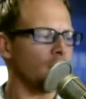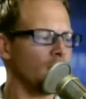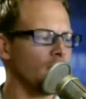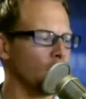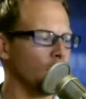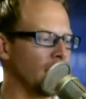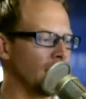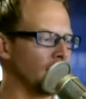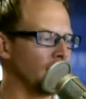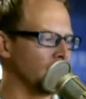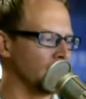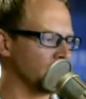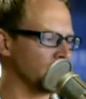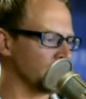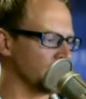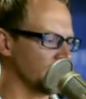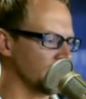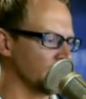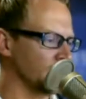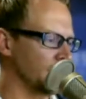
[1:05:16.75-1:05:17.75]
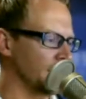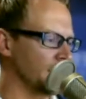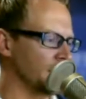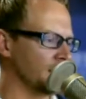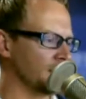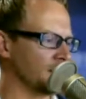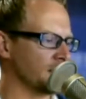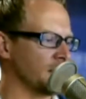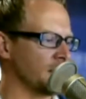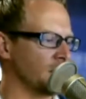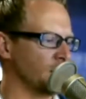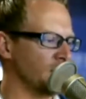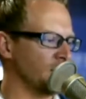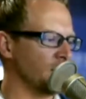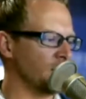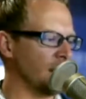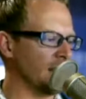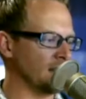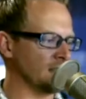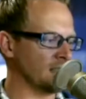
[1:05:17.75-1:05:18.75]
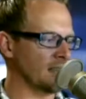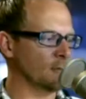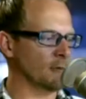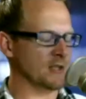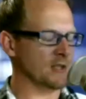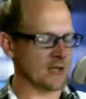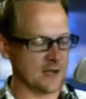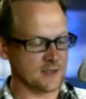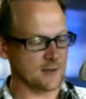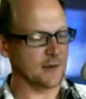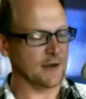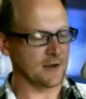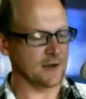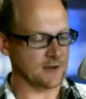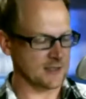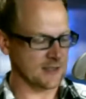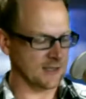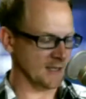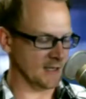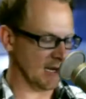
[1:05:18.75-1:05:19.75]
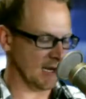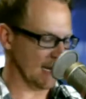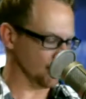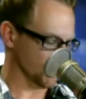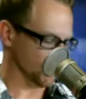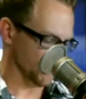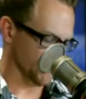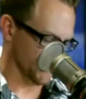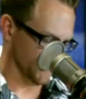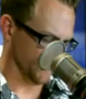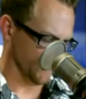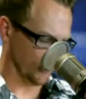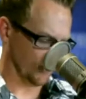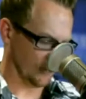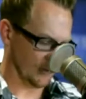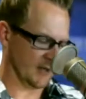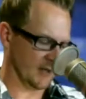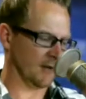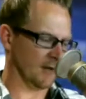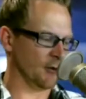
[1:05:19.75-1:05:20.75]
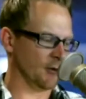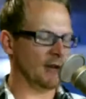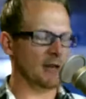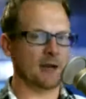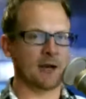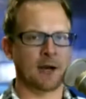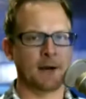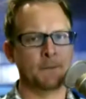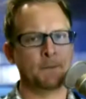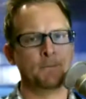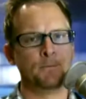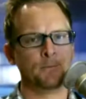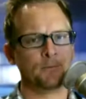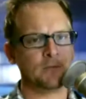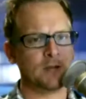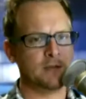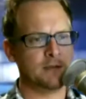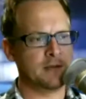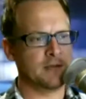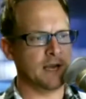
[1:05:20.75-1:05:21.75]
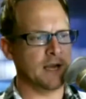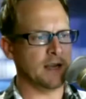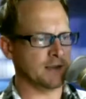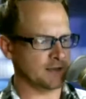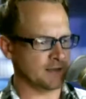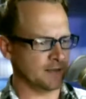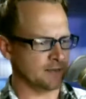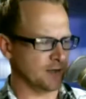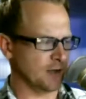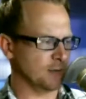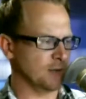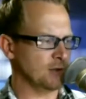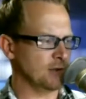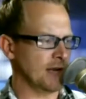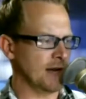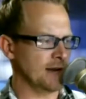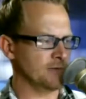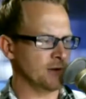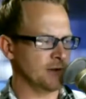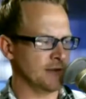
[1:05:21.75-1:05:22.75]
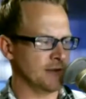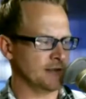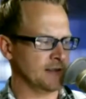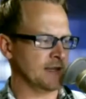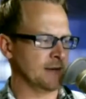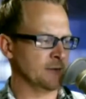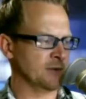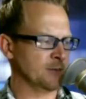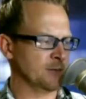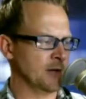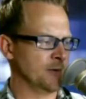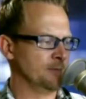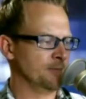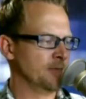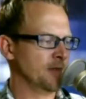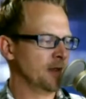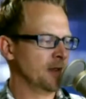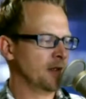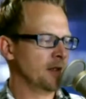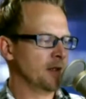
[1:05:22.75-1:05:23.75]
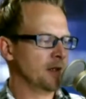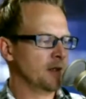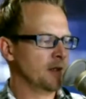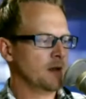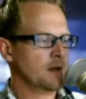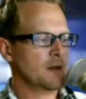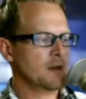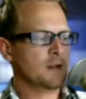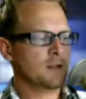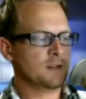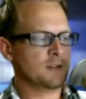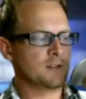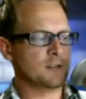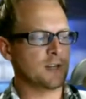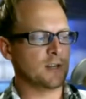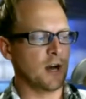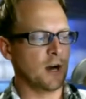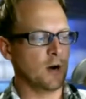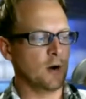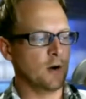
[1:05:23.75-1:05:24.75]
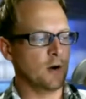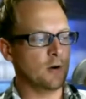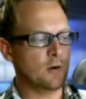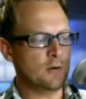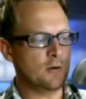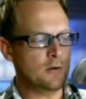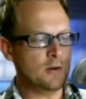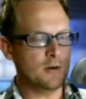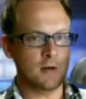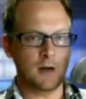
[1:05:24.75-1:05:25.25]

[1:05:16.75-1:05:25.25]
Right on, sir. It's going to be great. And we talked about uh, options for covering um, the NSFW live during that time as well. So